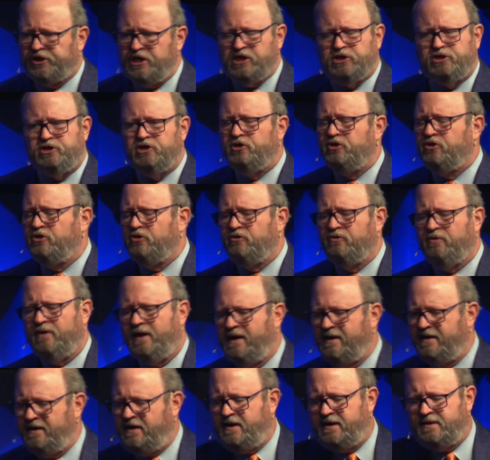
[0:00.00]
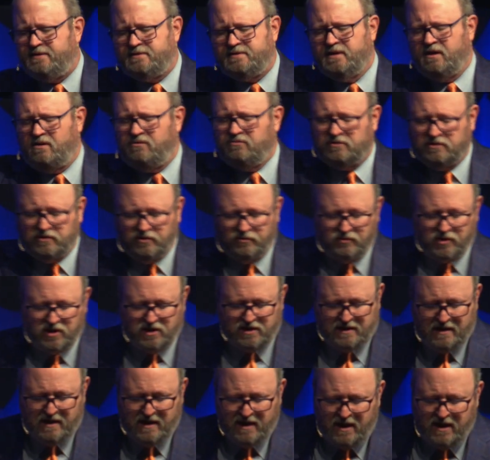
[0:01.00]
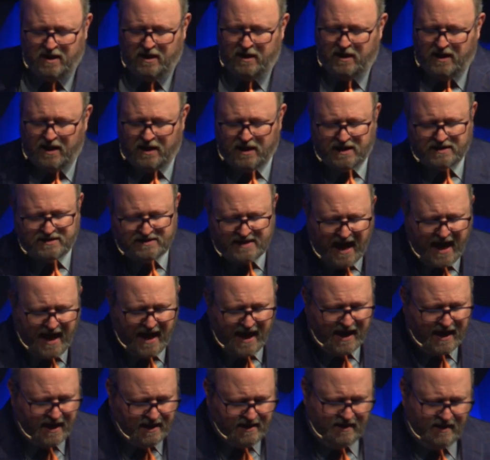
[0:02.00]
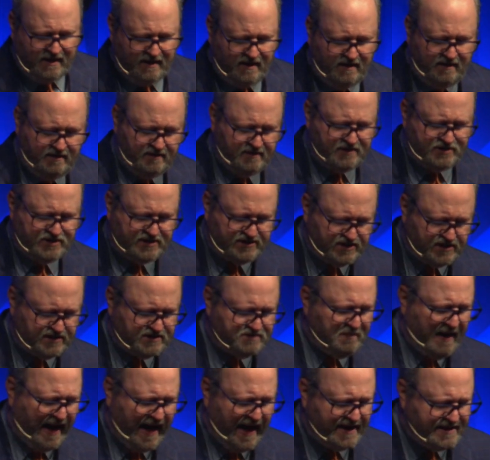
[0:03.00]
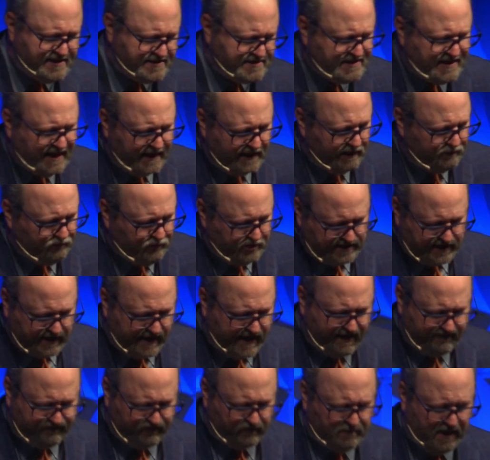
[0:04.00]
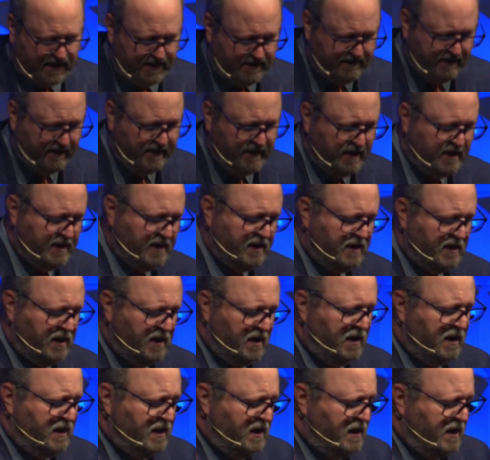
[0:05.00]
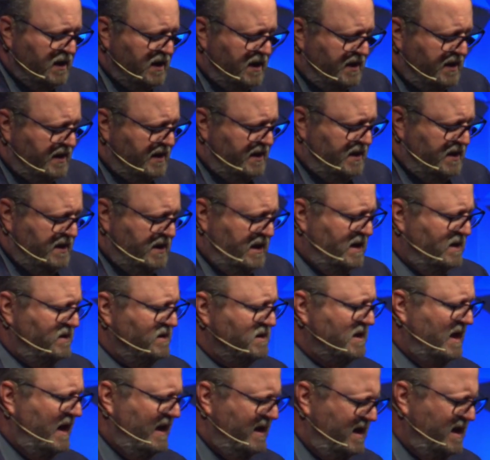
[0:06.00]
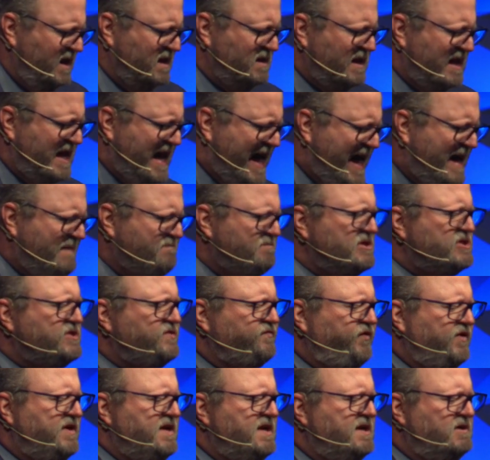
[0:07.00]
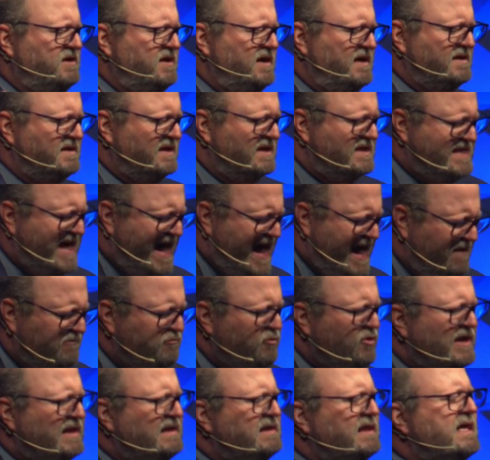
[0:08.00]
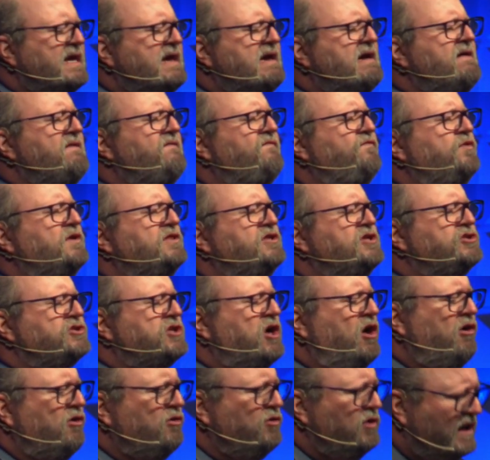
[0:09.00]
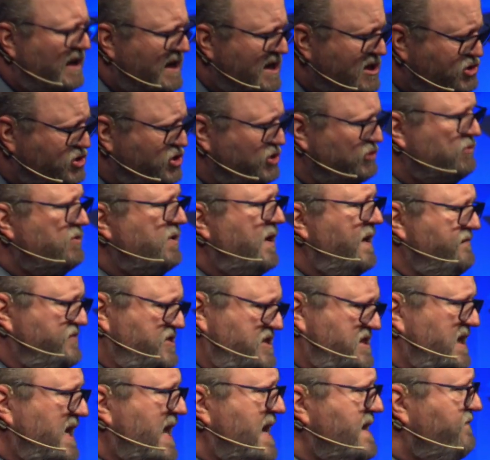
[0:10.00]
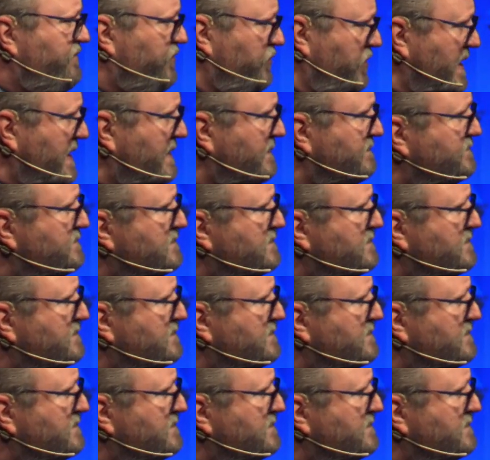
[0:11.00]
do you do, oh Lord, in a day, this is as bad as dealing with the government, in the atmosphere and the time we live with this whole issue of slavery.